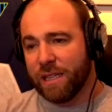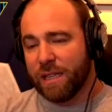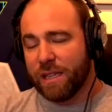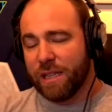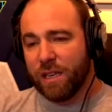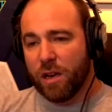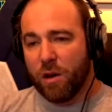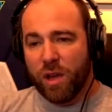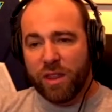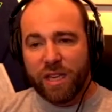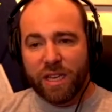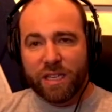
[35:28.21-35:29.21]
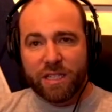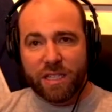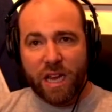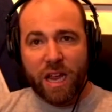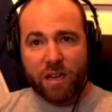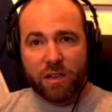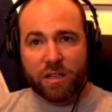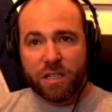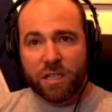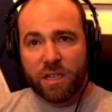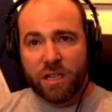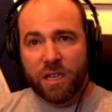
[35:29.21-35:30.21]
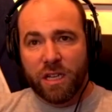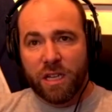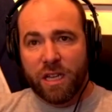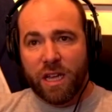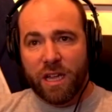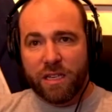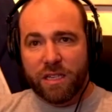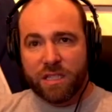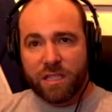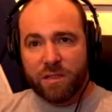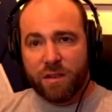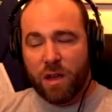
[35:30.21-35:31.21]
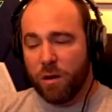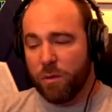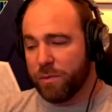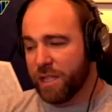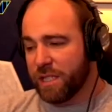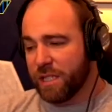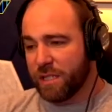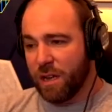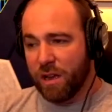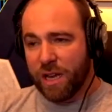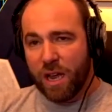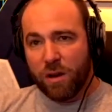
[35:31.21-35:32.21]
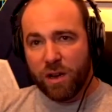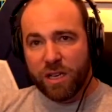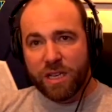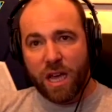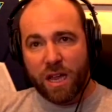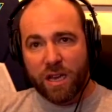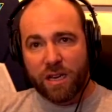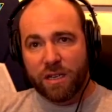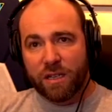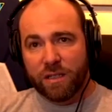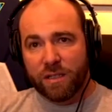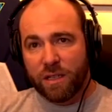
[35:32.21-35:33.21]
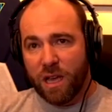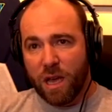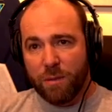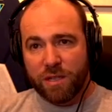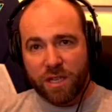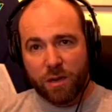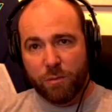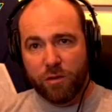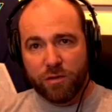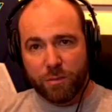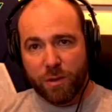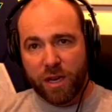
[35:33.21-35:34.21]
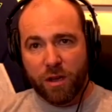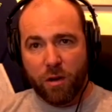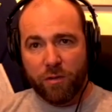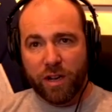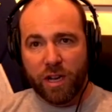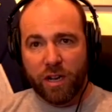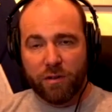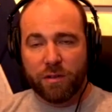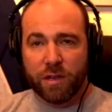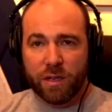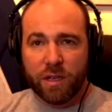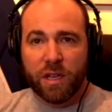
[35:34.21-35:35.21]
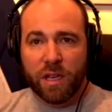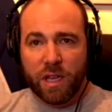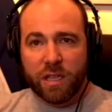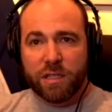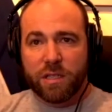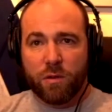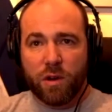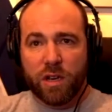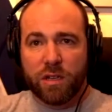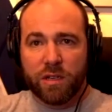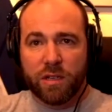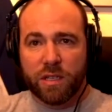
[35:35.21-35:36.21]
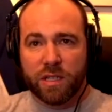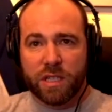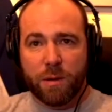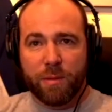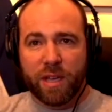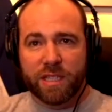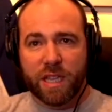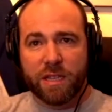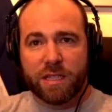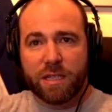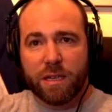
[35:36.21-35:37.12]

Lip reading: at the exchange and just, oh, this has gone down a ton. I'm just going to move some money over here and so on. Does that make sense?